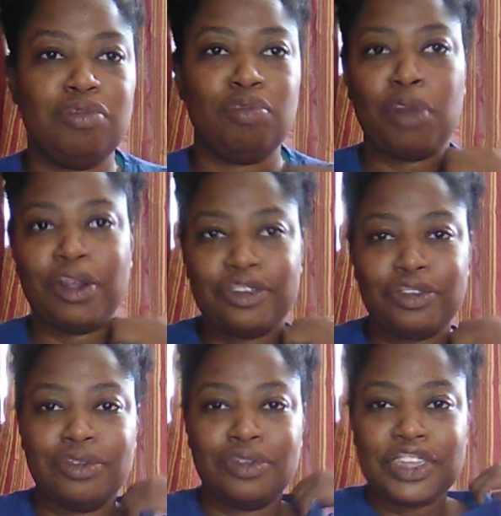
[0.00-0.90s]

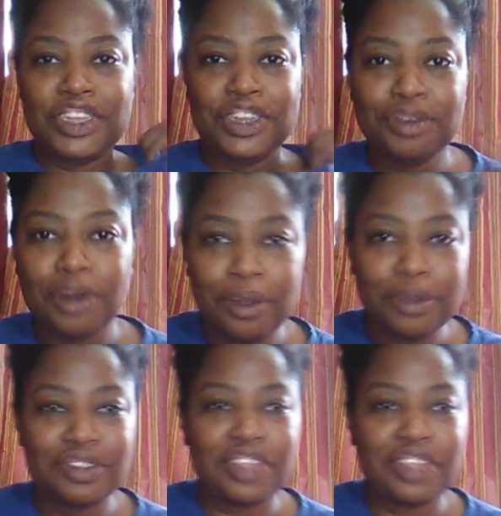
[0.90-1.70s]
martial heroes.